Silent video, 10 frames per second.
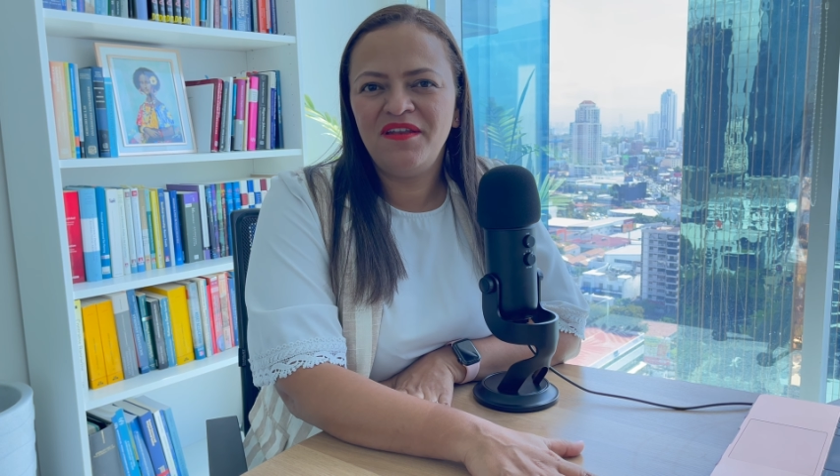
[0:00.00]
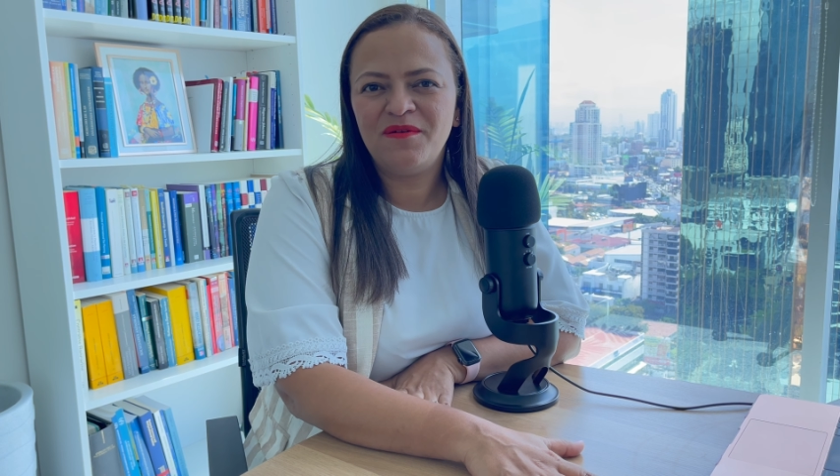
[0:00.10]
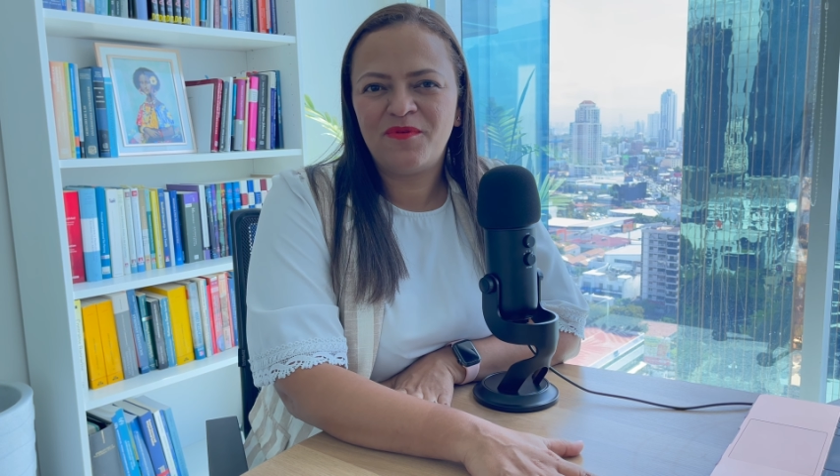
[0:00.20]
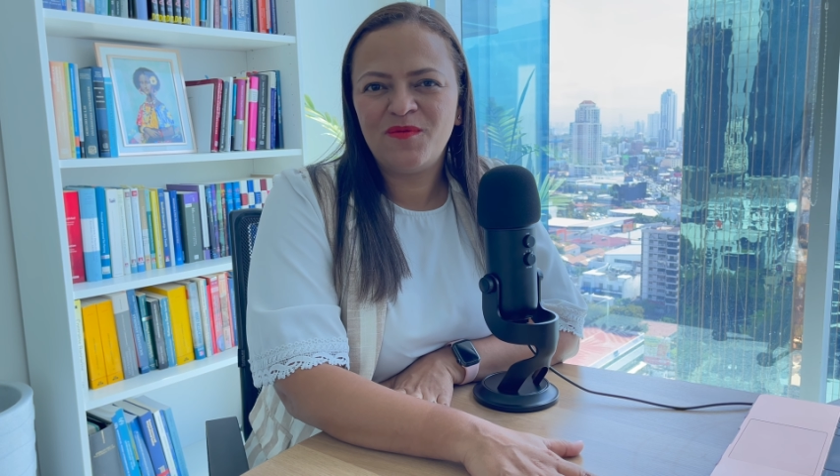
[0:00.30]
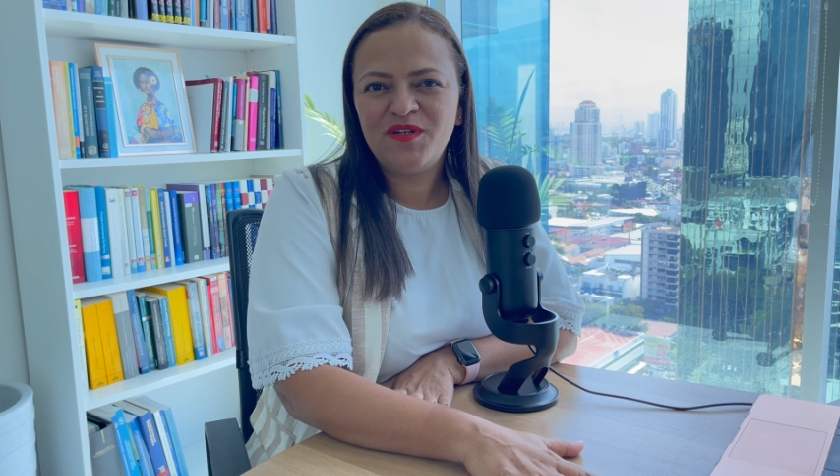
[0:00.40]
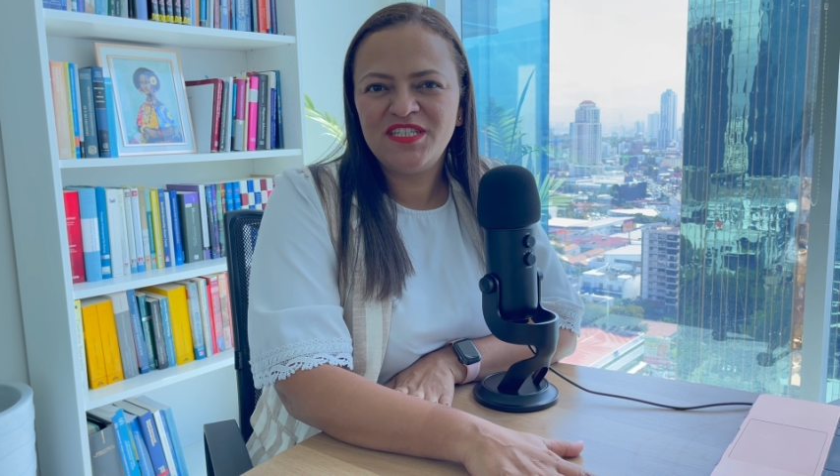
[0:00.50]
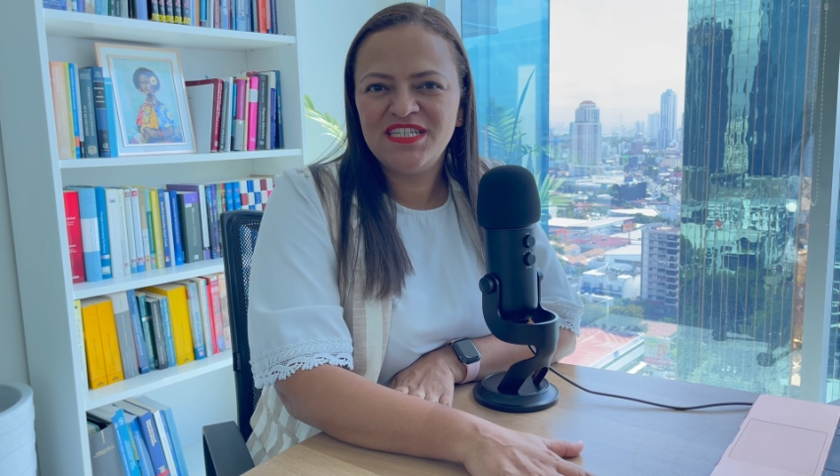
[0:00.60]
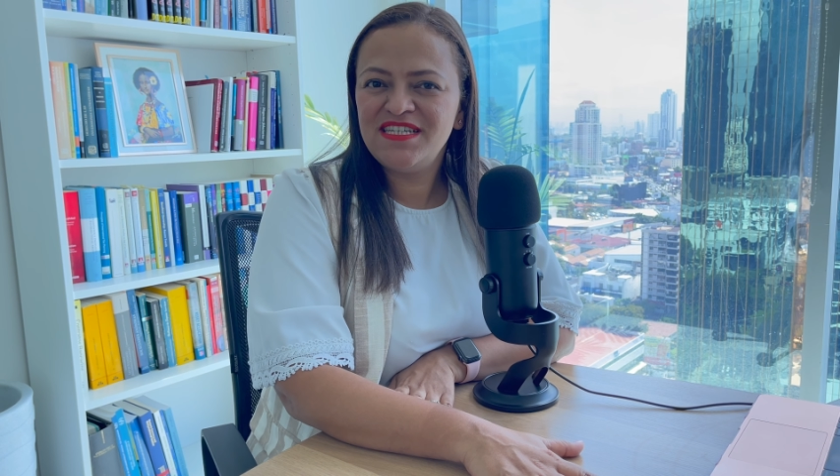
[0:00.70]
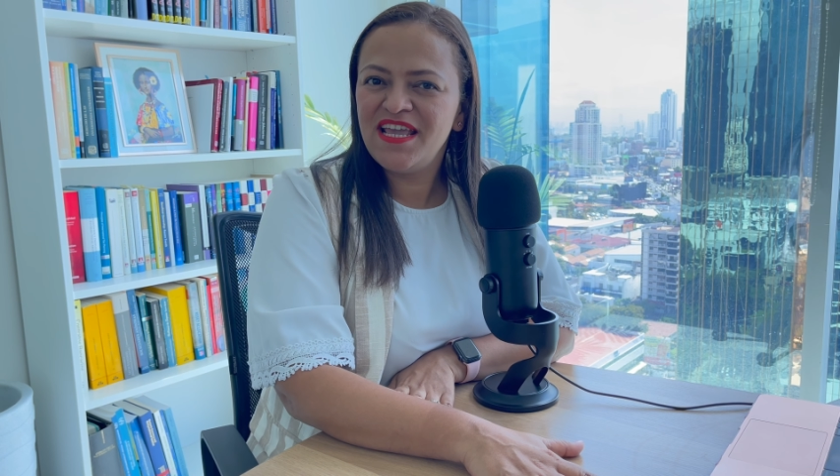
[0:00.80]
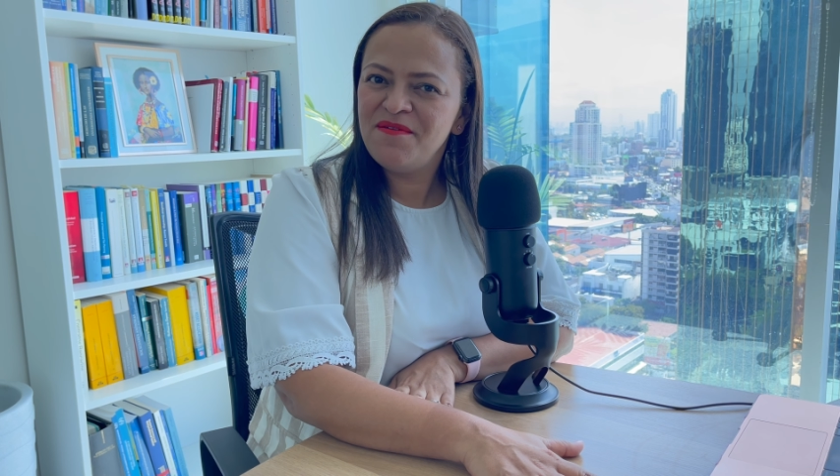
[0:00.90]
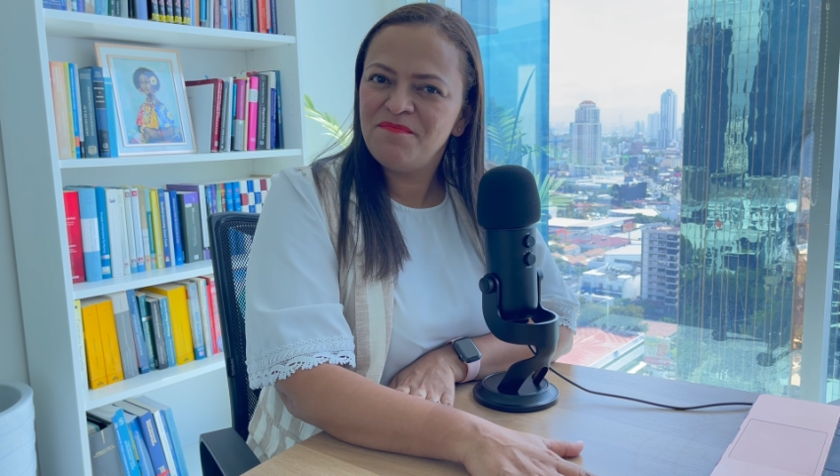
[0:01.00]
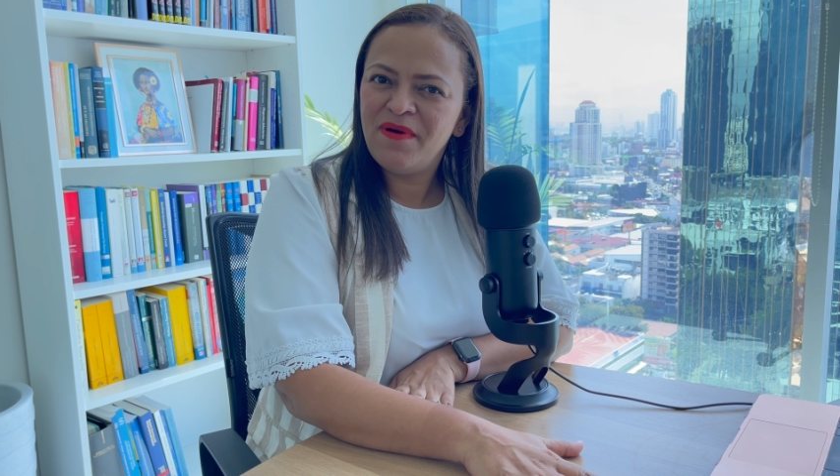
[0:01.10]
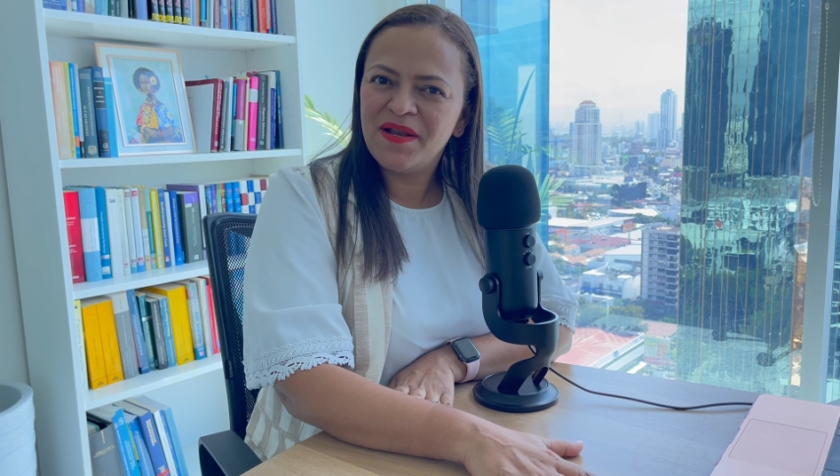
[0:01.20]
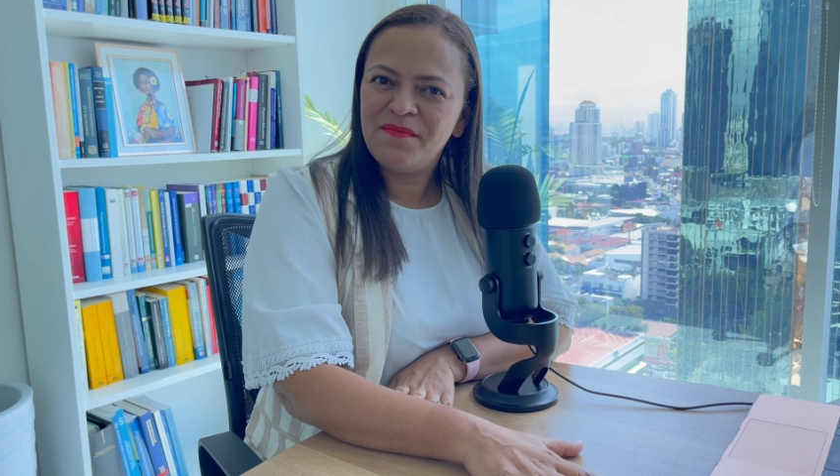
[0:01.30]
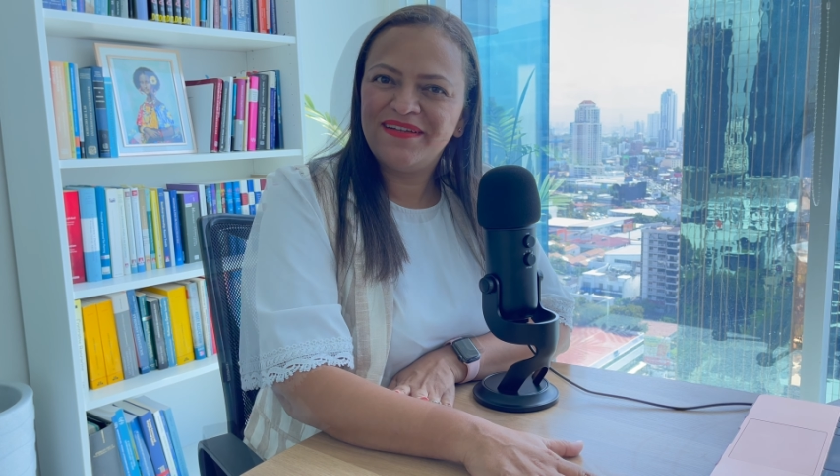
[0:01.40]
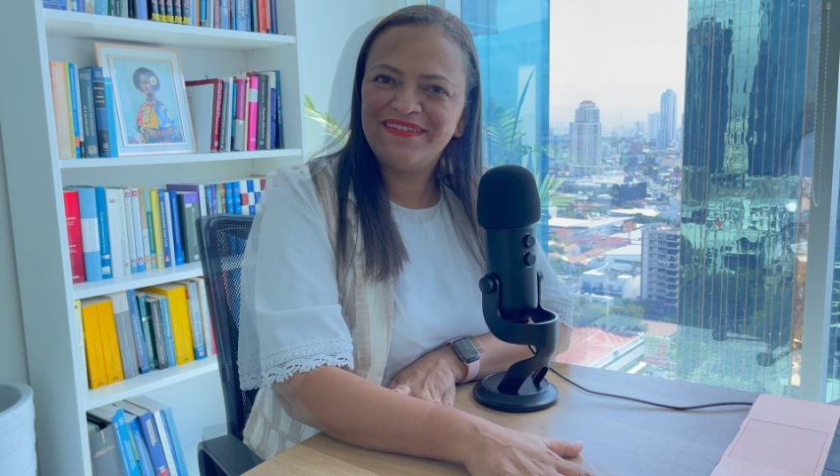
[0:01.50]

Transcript: a property in Panama.